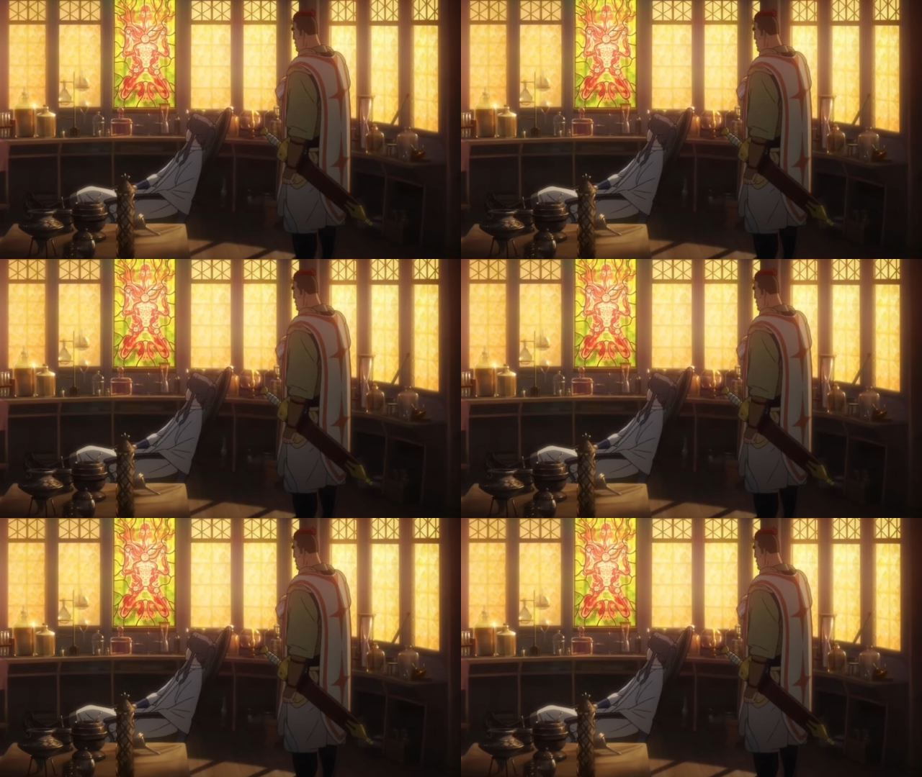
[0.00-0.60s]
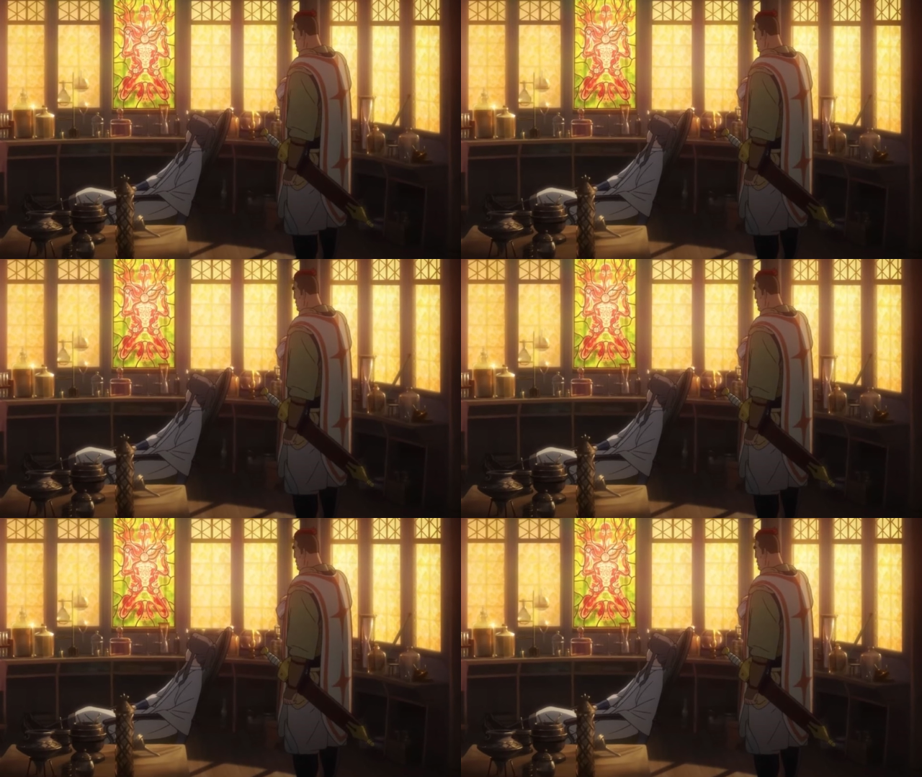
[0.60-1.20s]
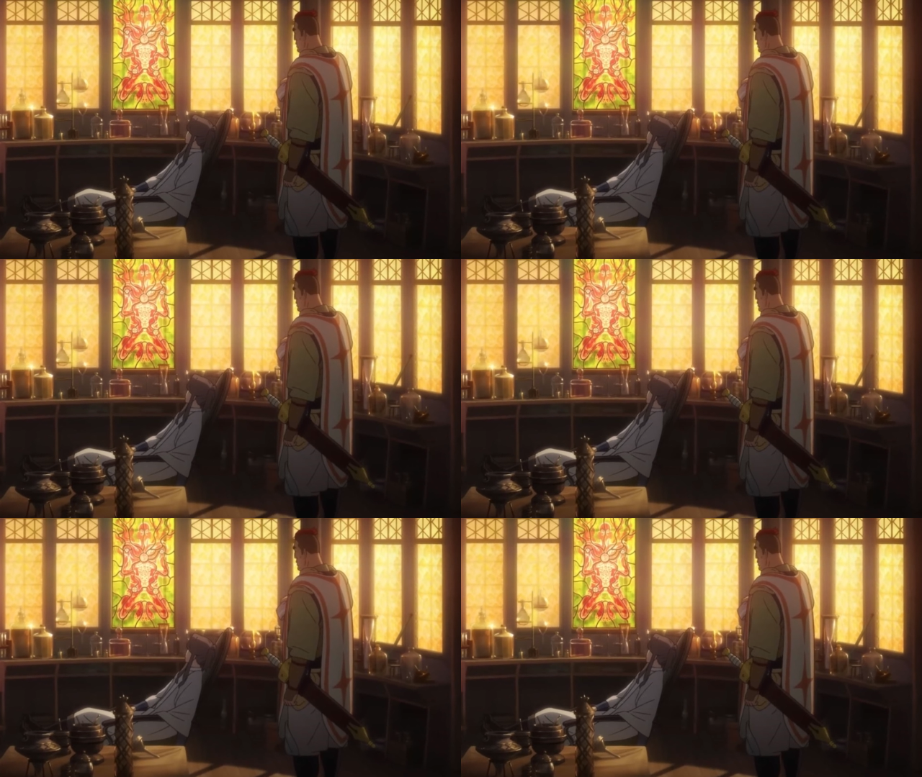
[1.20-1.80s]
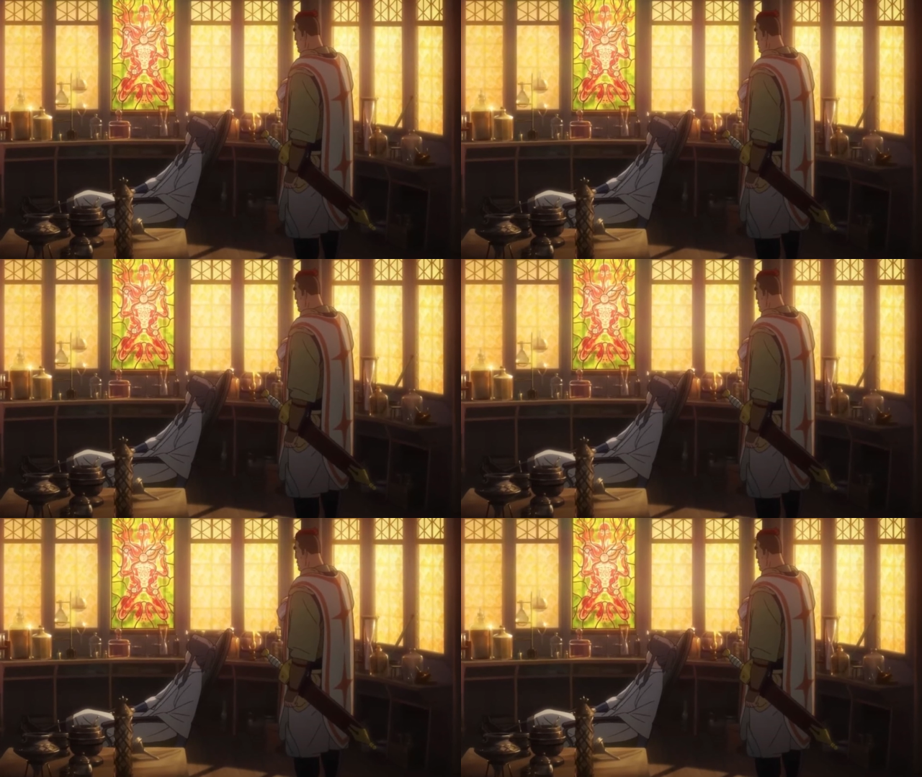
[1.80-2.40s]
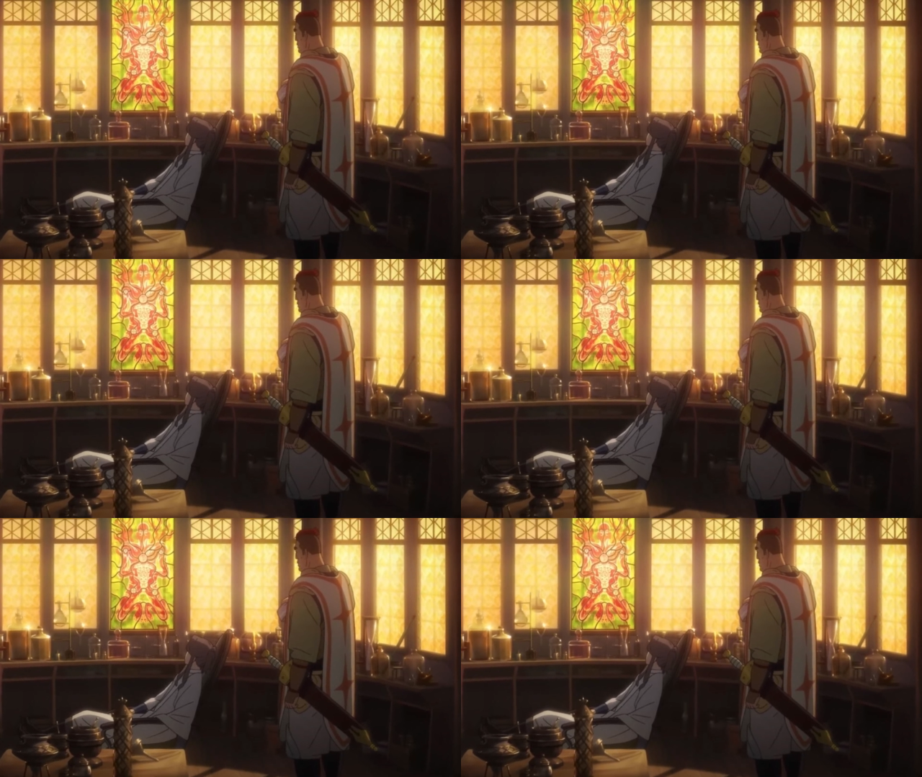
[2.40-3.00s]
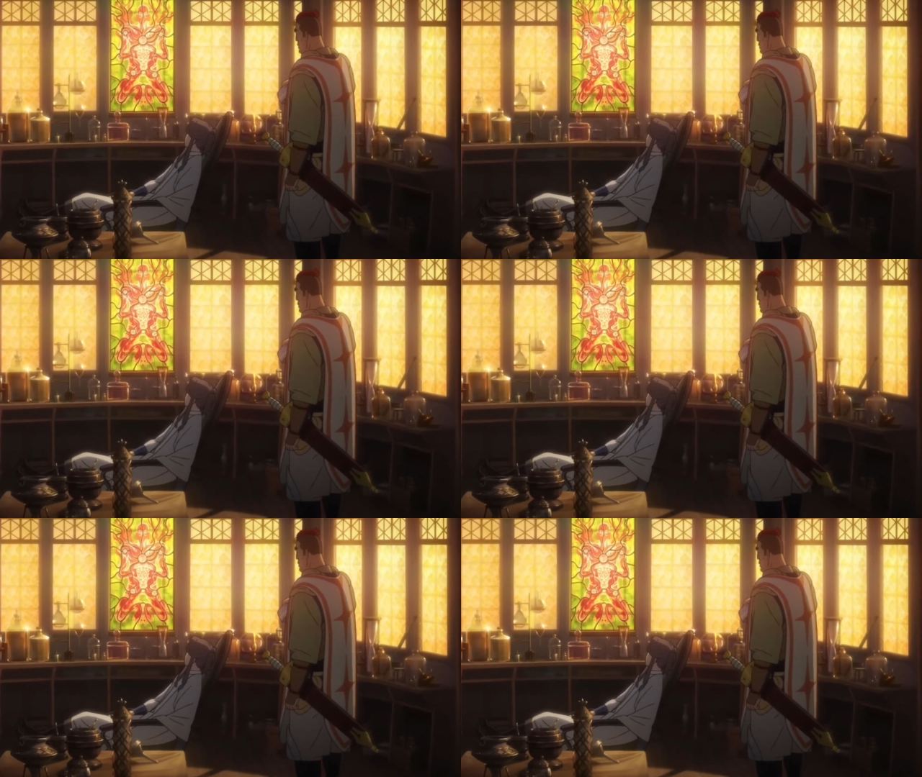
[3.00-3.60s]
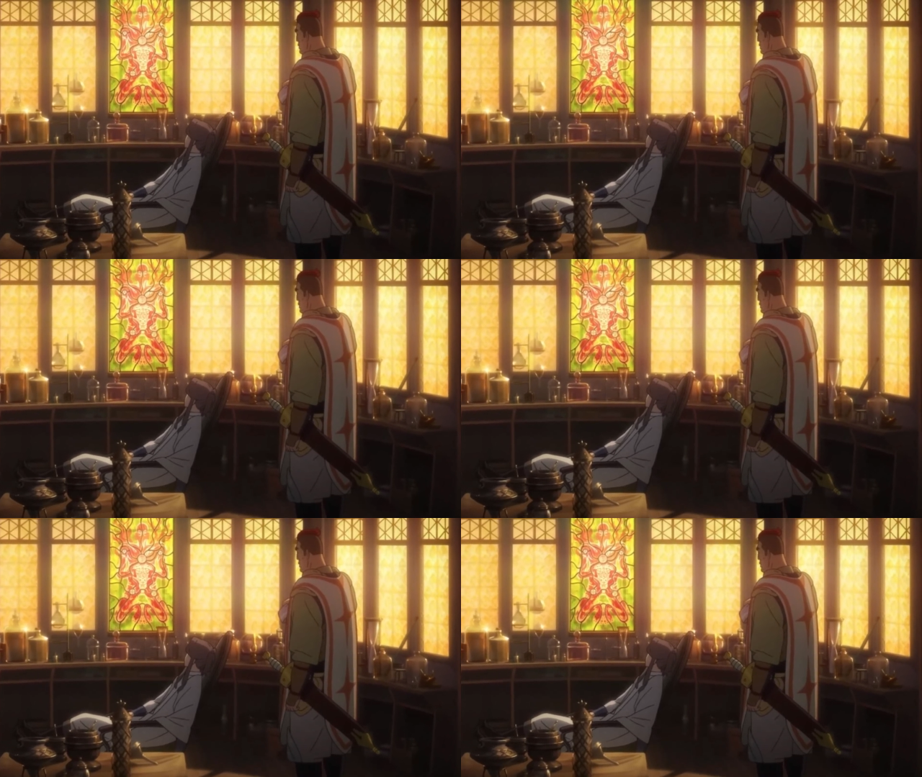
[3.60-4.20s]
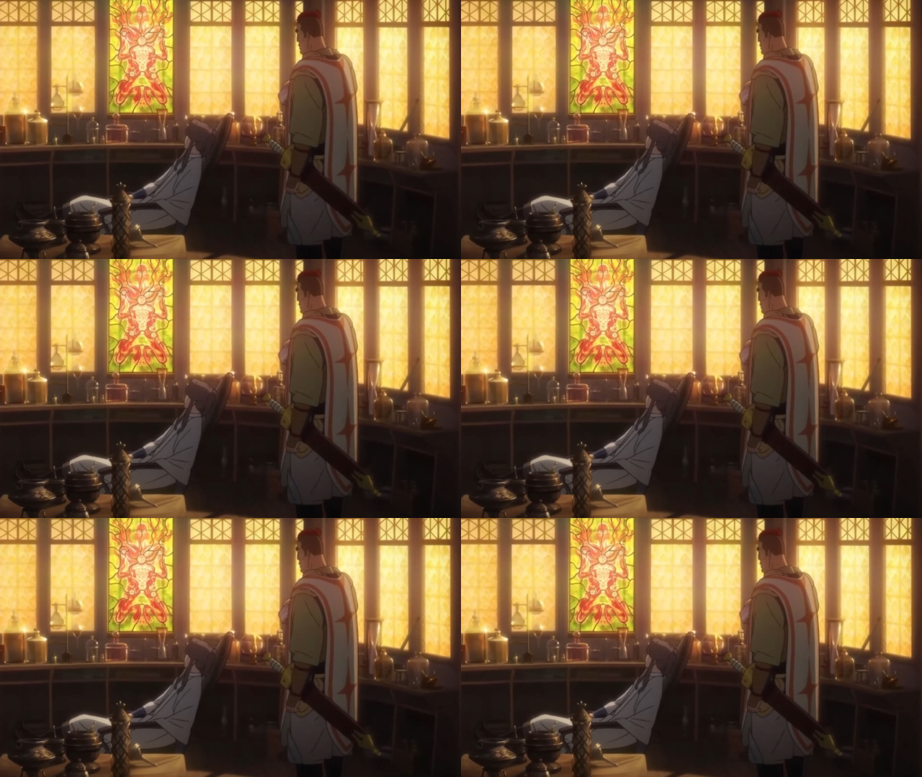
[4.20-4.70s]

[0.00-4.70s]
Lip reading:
[unreadable: no face in view]